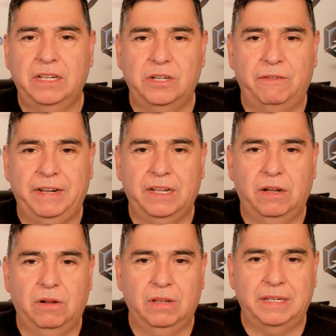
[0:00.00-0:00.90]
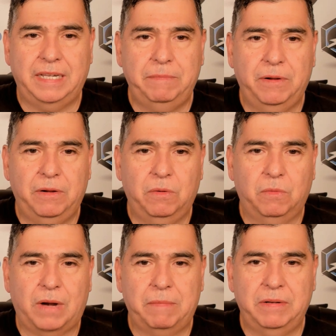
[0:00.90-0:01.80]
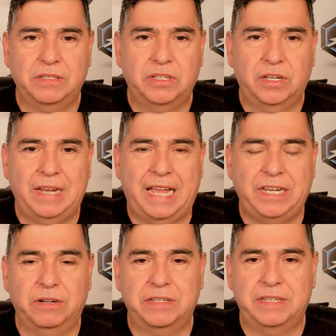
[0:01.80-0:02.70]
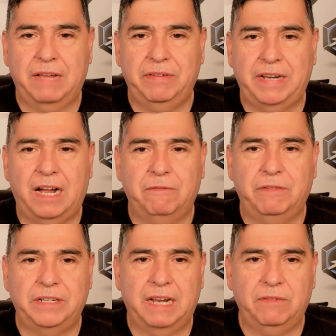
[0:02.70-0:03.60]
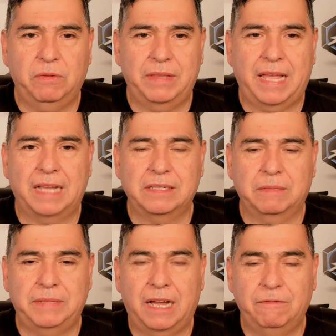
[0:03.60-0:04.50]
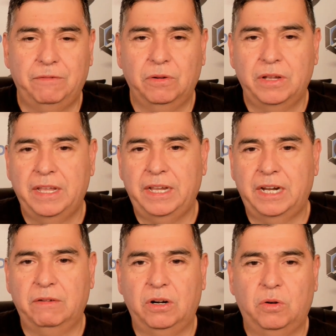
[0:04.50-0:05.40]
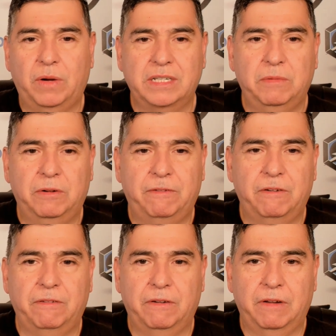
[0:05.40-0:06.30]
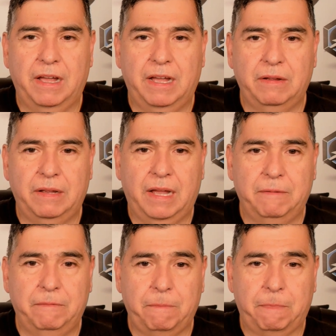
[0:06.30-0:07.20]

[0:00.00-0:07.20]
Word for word: Jovic, Oladipo, Robinson, and your seven out for Denver with Haslem doubtful, Herro questionable for uh, uh,